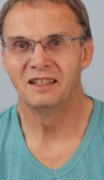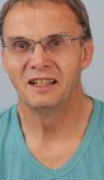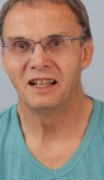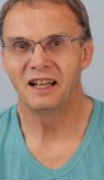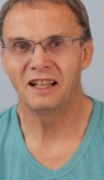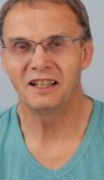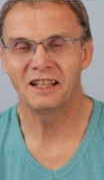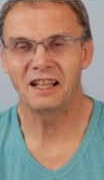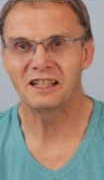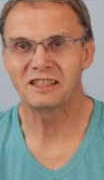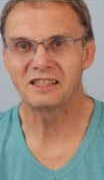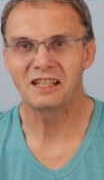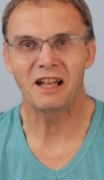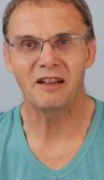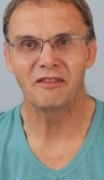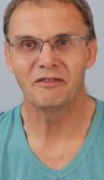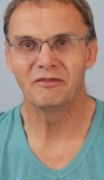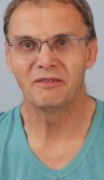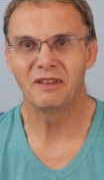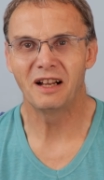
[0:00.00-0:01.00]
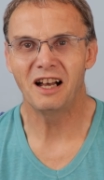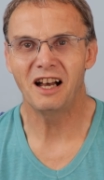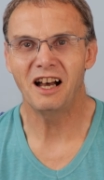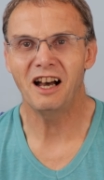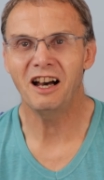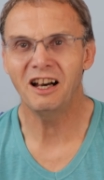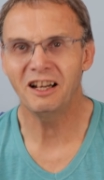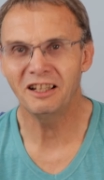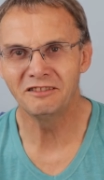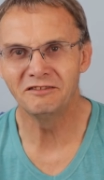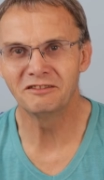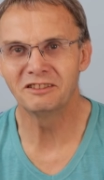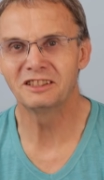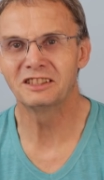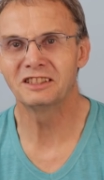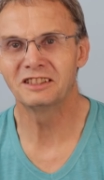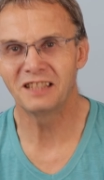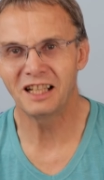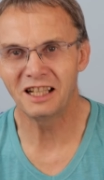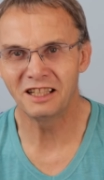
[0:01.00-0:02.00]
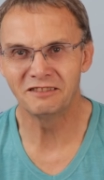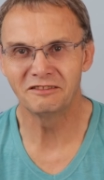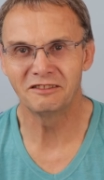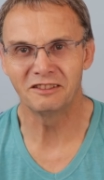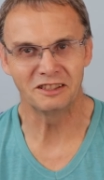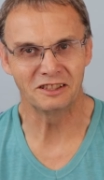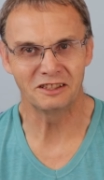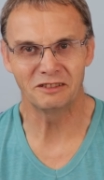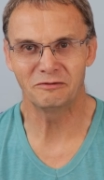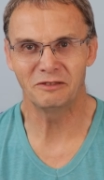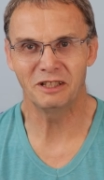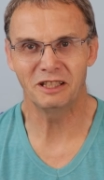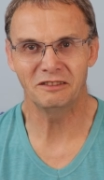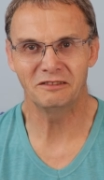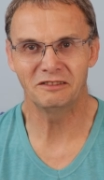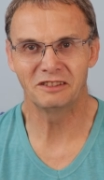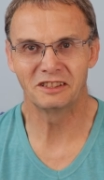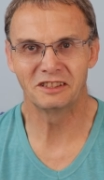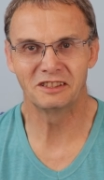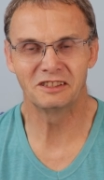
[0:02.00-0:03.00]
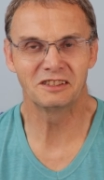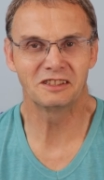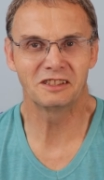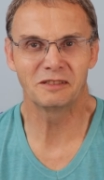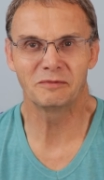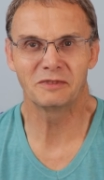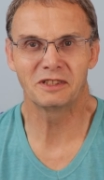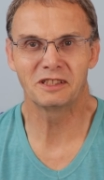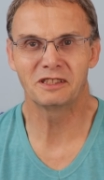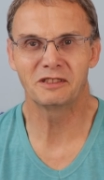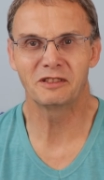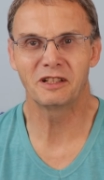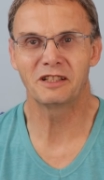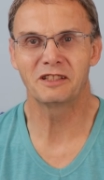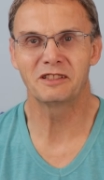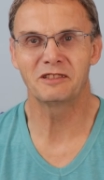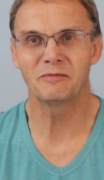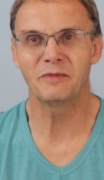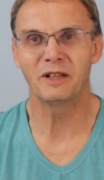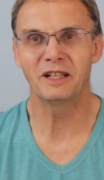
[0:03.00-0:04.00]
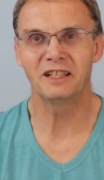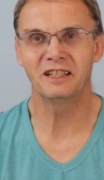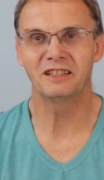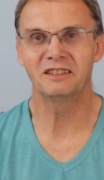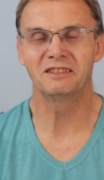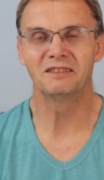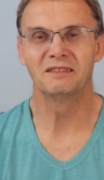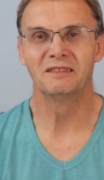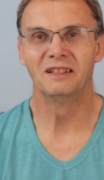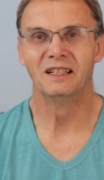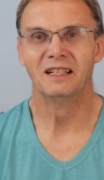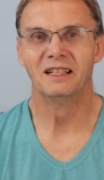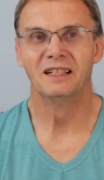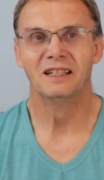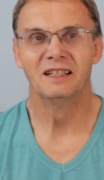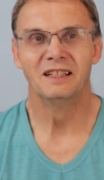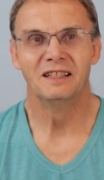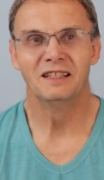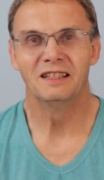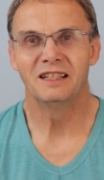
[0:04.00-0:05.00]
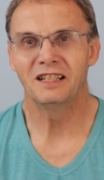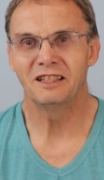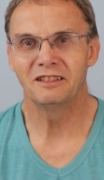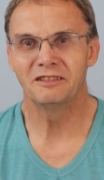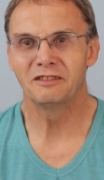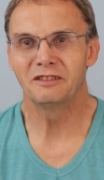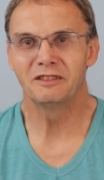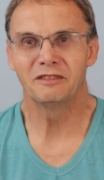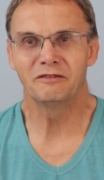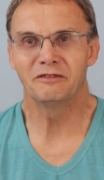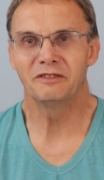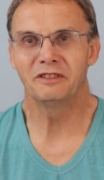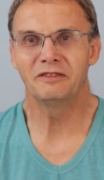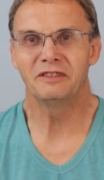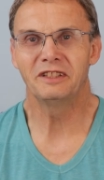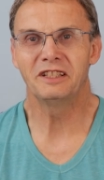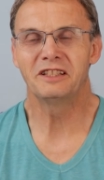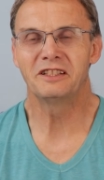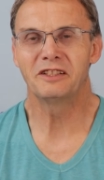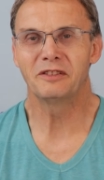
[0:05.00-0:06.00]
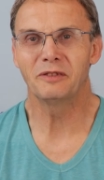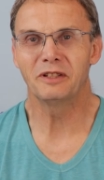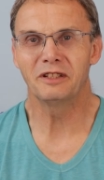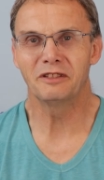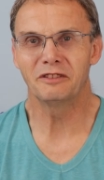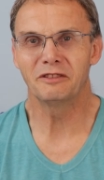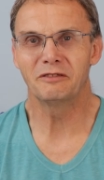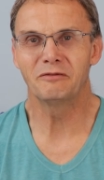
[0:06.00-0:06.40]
And that's out of hundreds and hundreds of roach. And sometimes we had as many as 150, 200